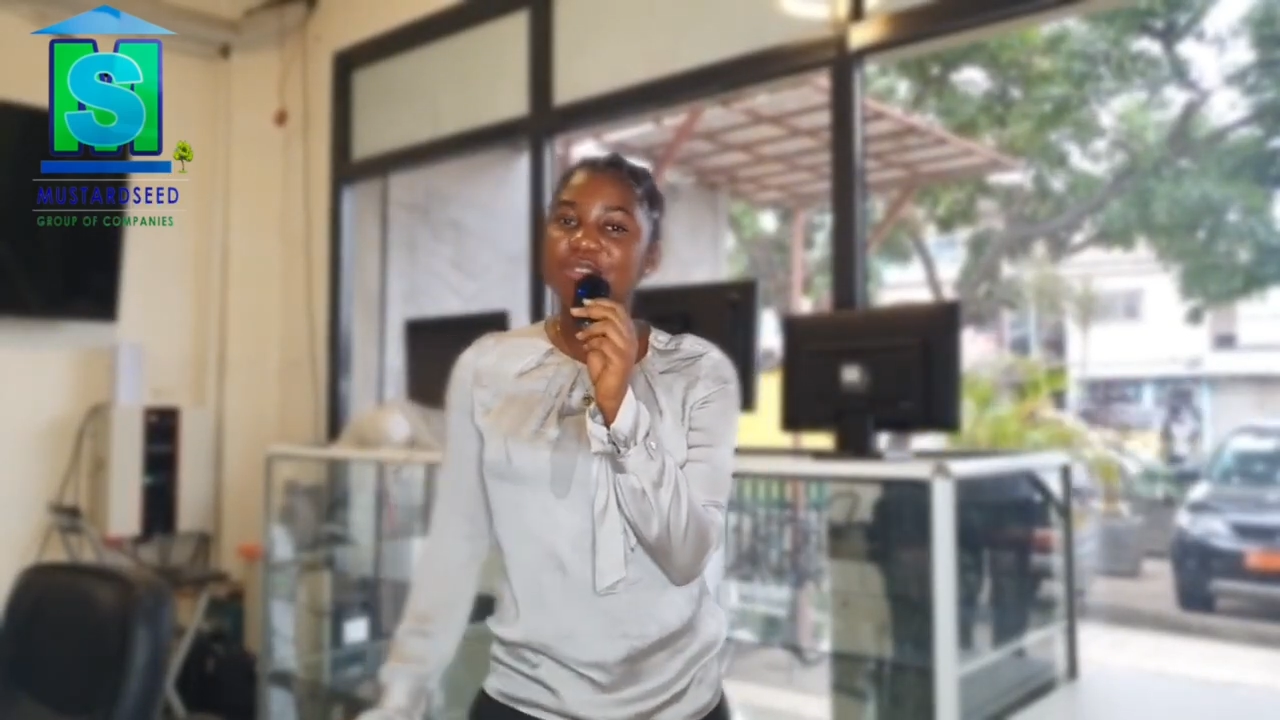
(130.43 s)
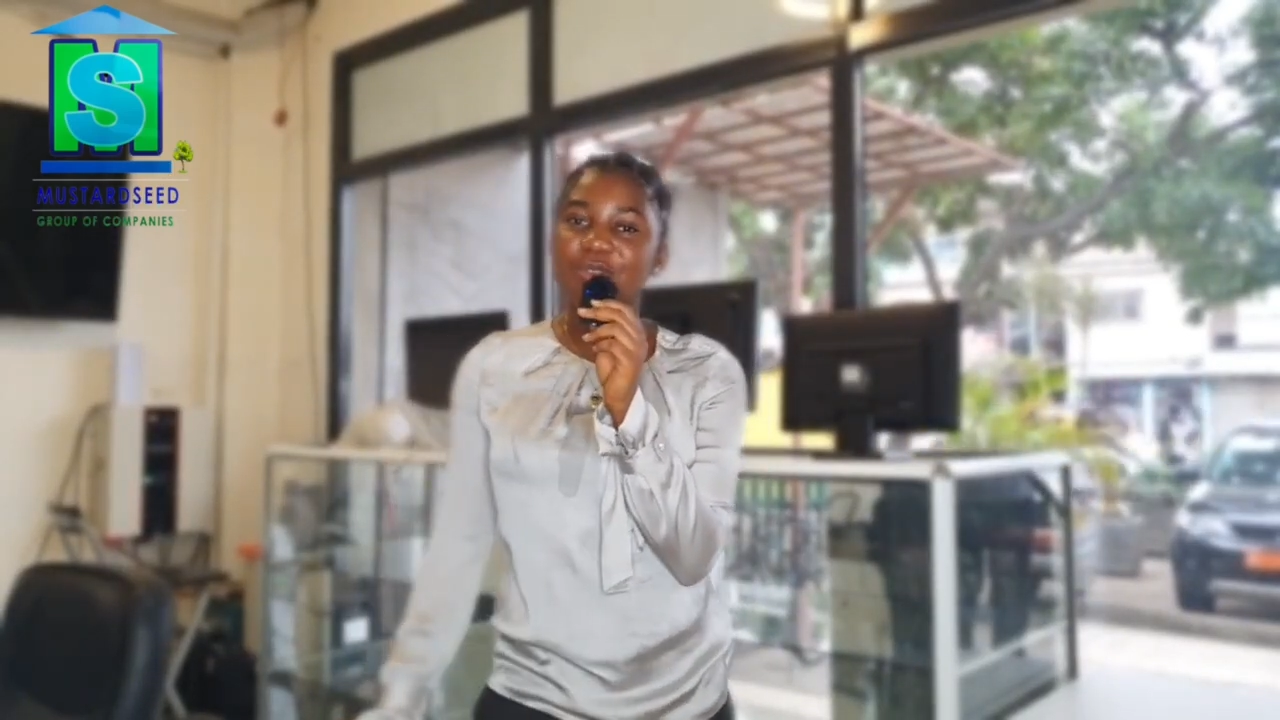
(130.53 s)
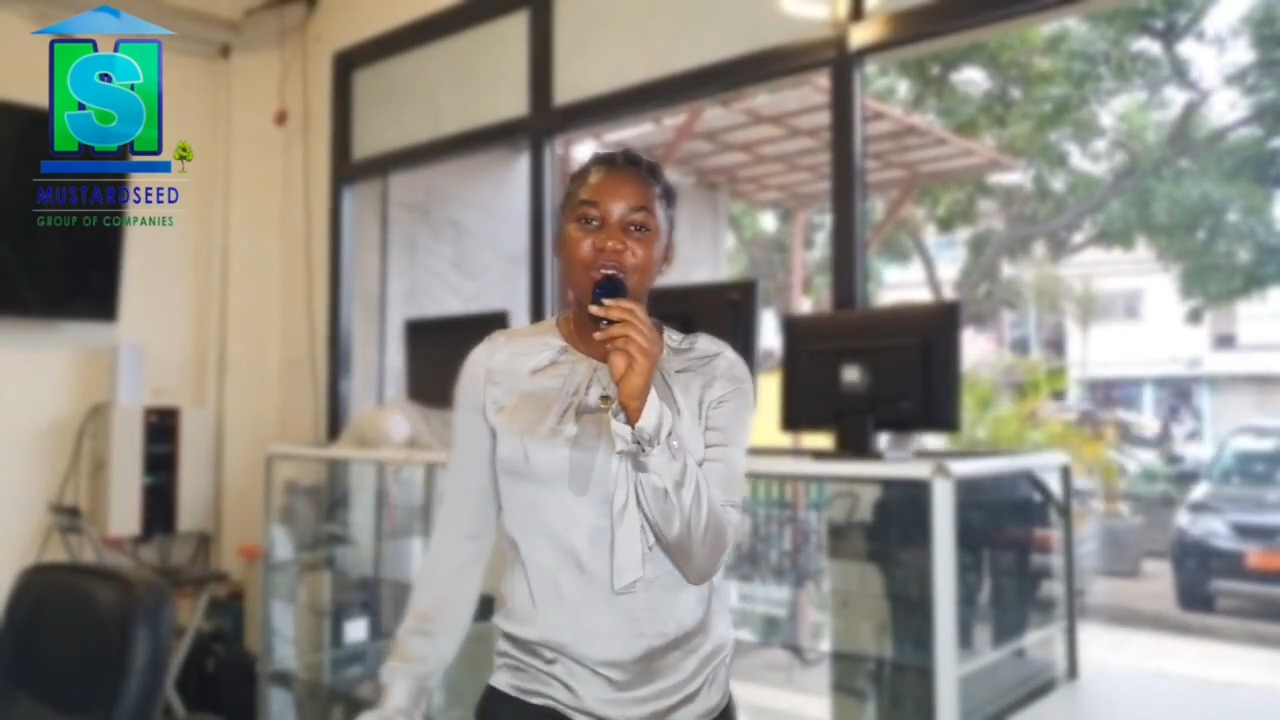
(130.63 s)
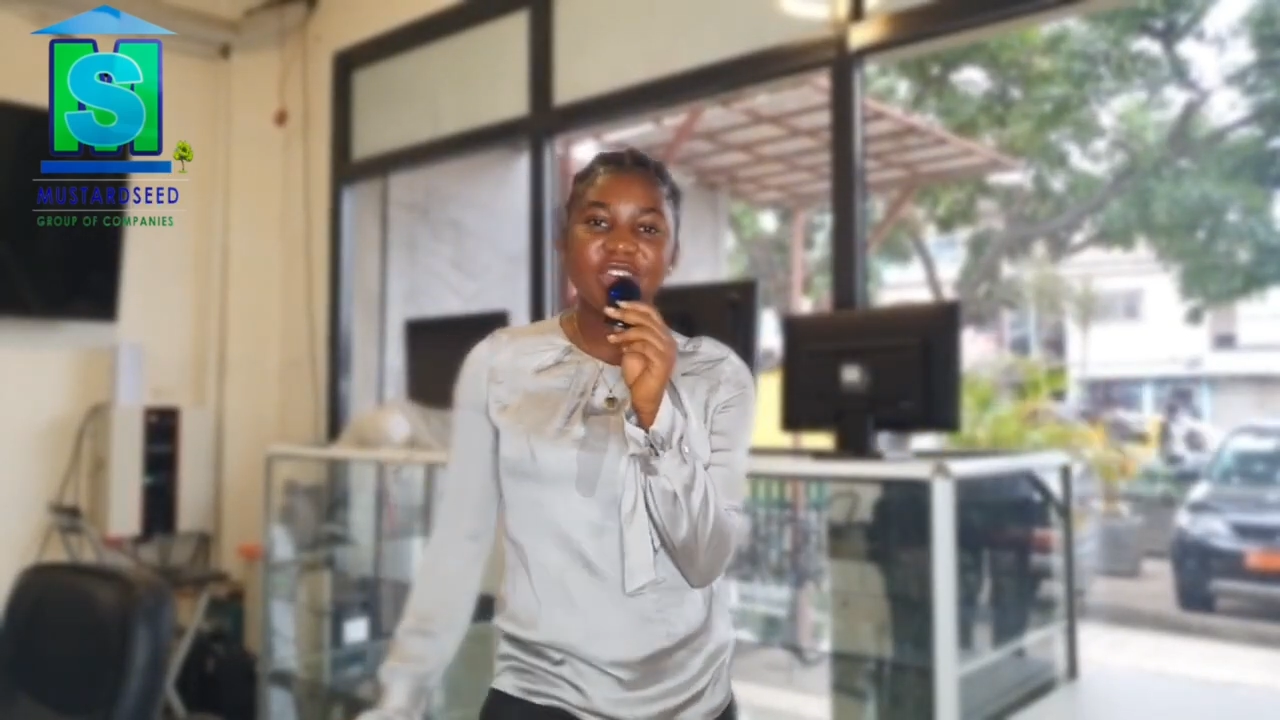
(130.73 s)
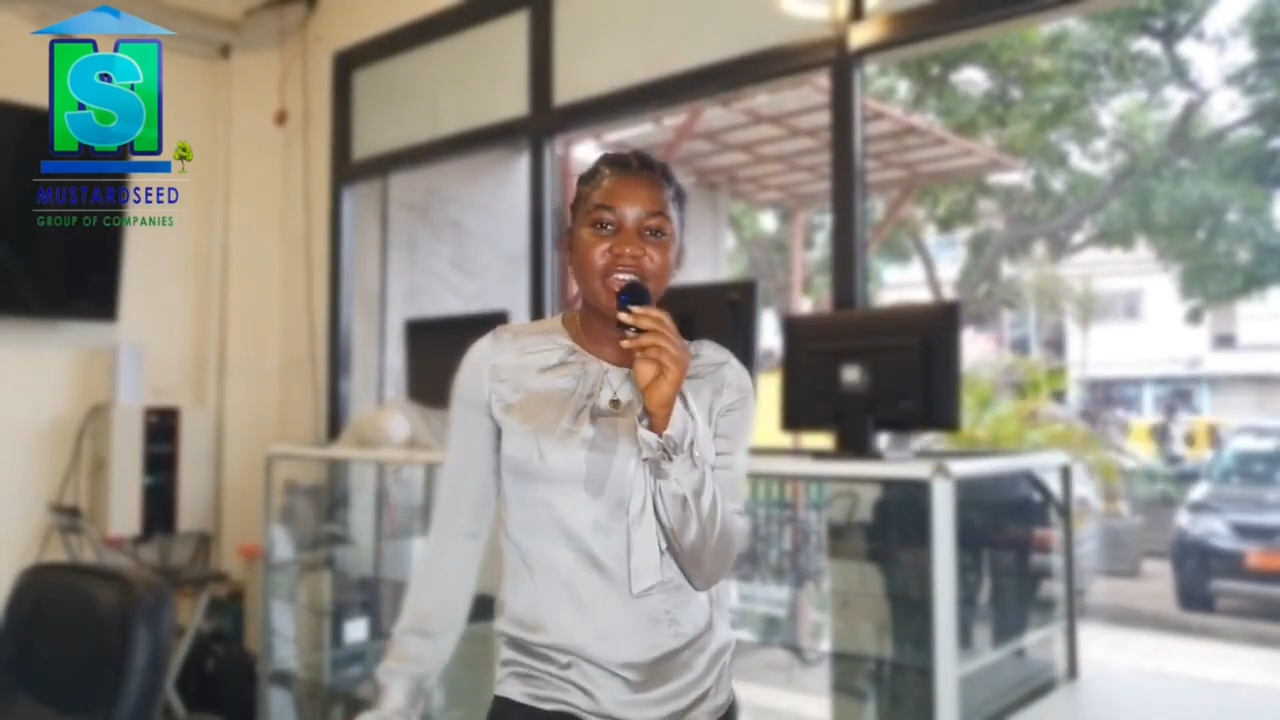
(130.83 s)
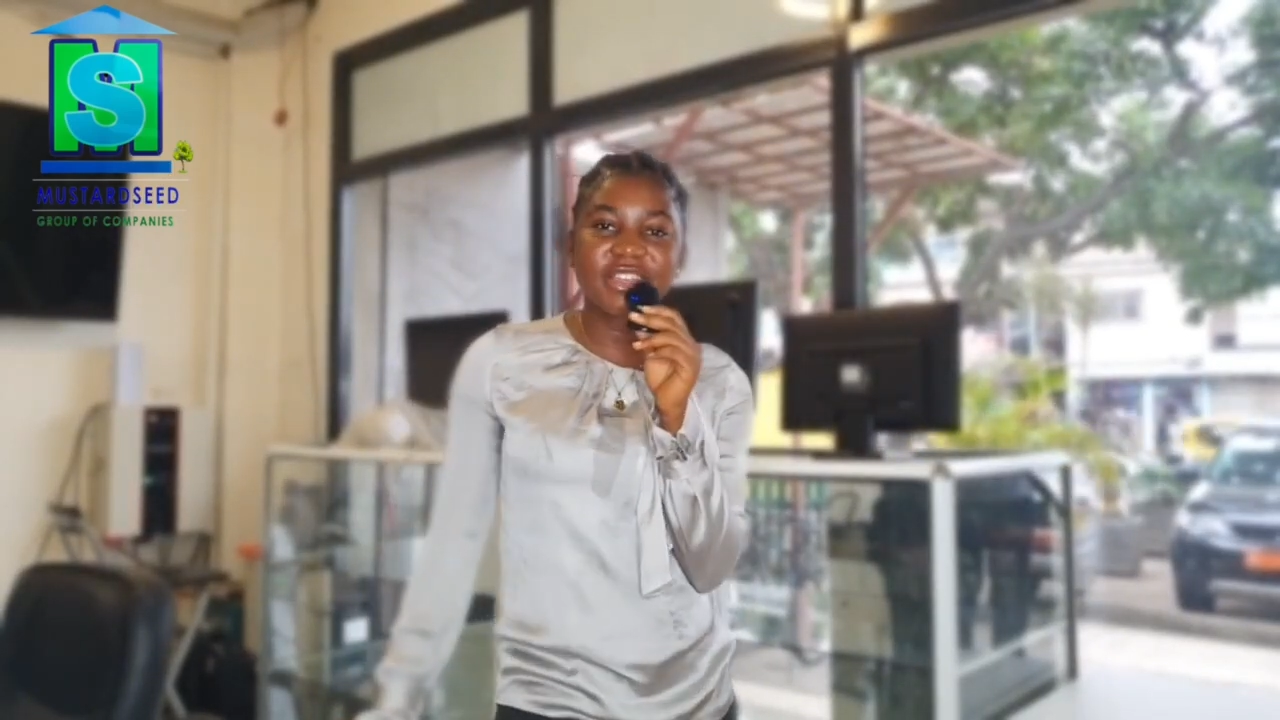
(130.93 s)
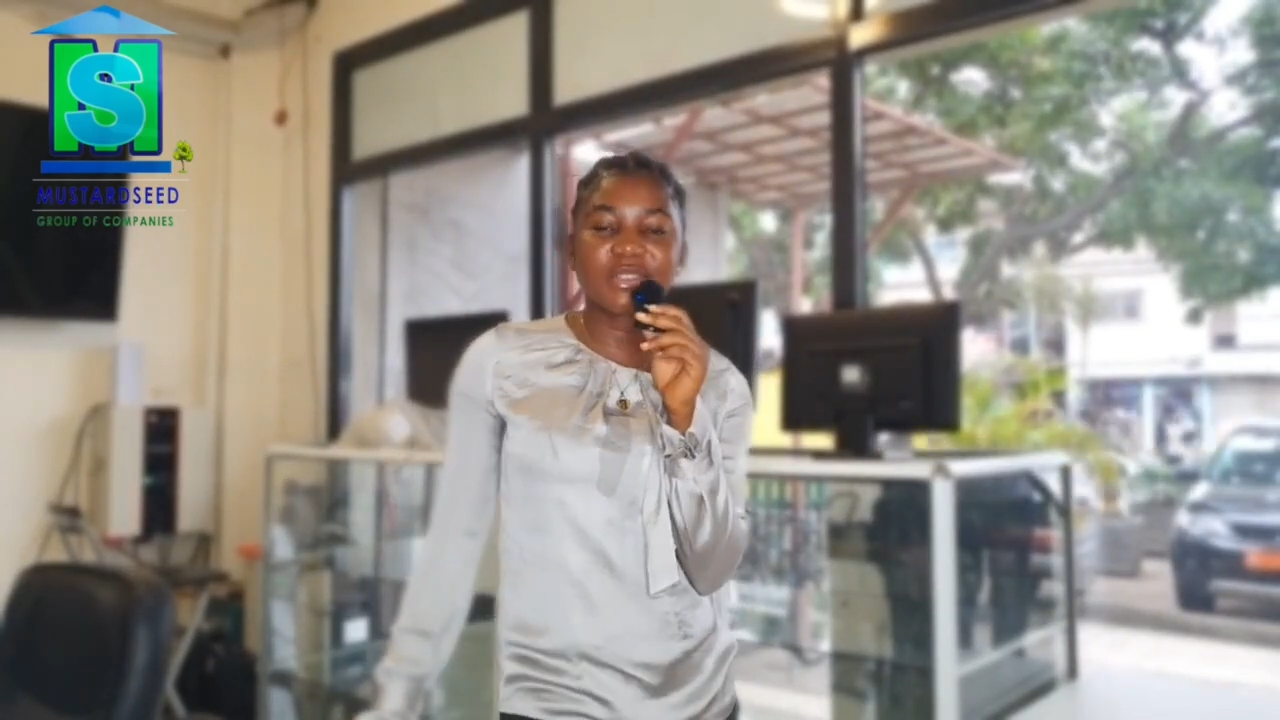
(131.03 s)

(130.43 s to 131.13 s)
grace,